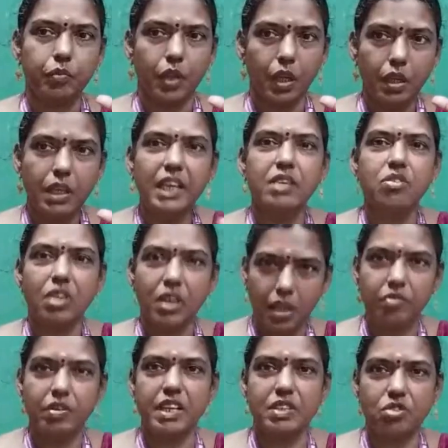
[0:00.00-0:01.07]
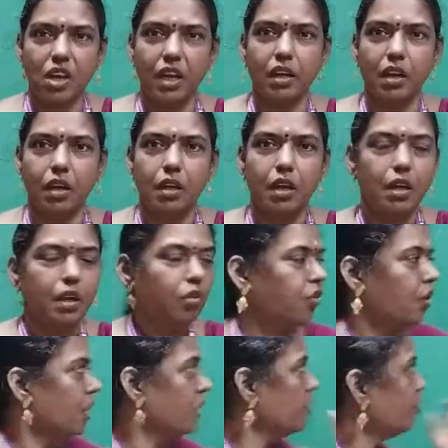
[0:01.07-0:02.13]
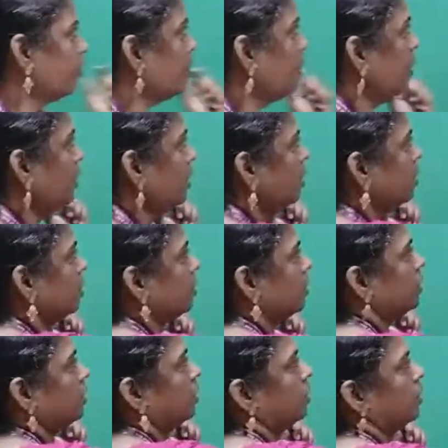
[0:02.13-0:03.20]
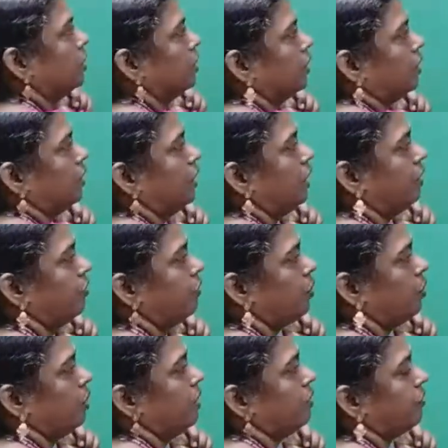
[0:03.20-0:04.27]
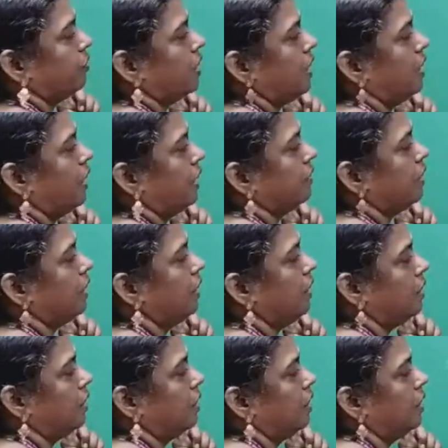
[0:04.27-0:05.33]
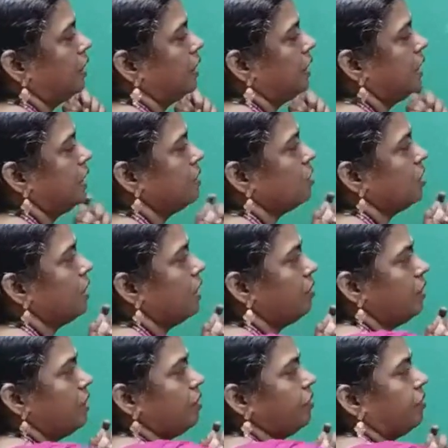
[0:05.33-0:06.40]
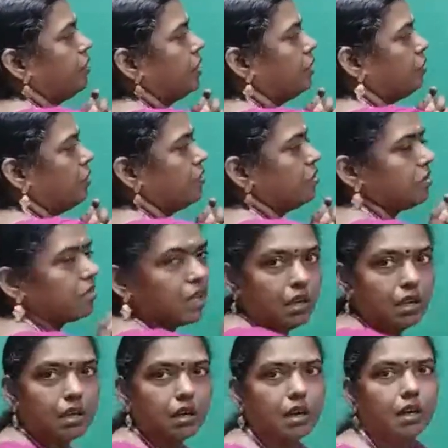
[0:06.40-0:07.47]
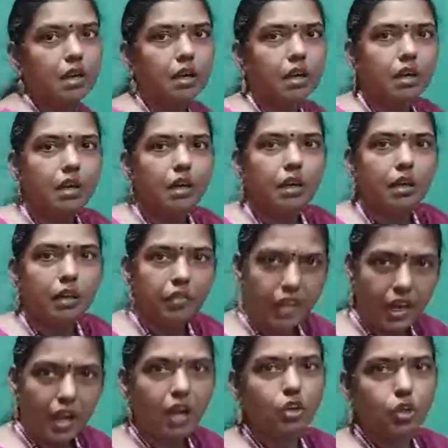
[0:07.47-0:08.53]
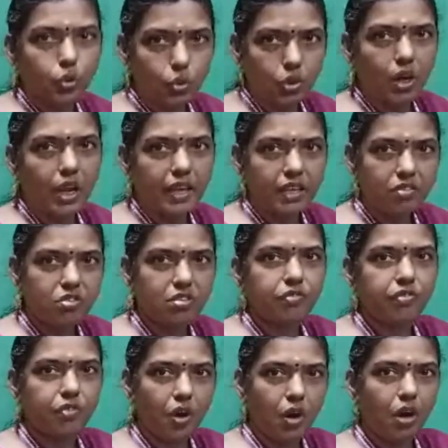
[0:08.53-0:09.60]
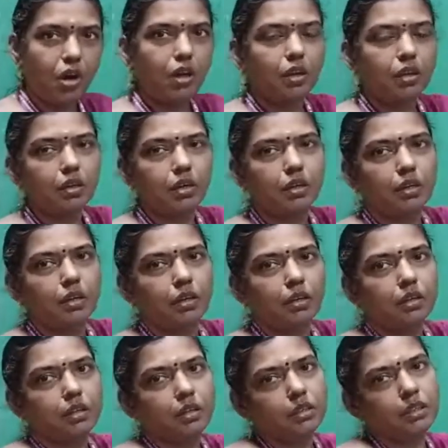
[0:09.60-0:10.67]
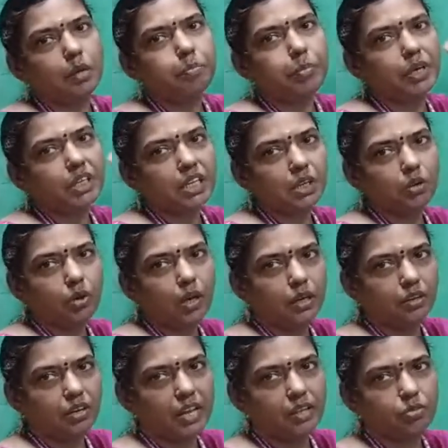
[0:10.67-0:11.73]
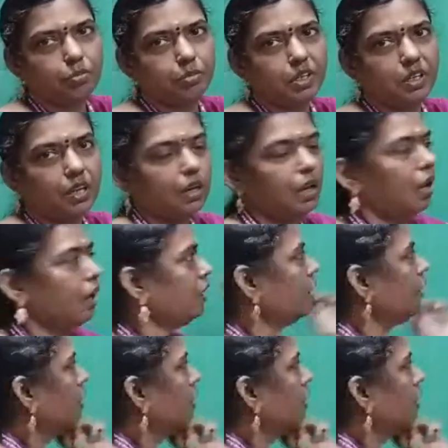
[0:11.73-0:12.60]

Each and every channel. For F1, F2, F3 like that. Each and every frequency they have utilized for the particular transmitter and